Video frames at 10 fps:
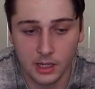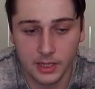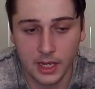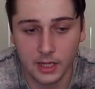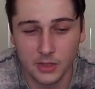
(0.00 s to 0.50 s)
And
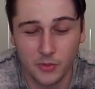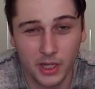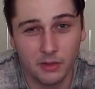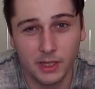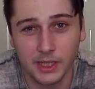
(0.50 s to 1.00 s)
yeah, it's
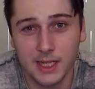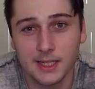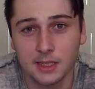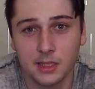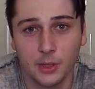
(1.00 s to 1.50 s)
really, really
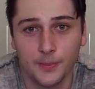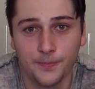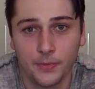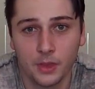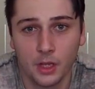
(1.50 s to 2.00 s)
easy to do.
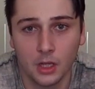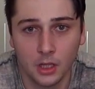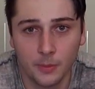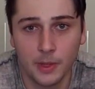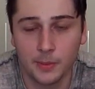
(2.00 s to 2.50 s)
a
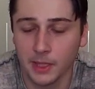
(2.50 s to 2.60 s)
lot of people,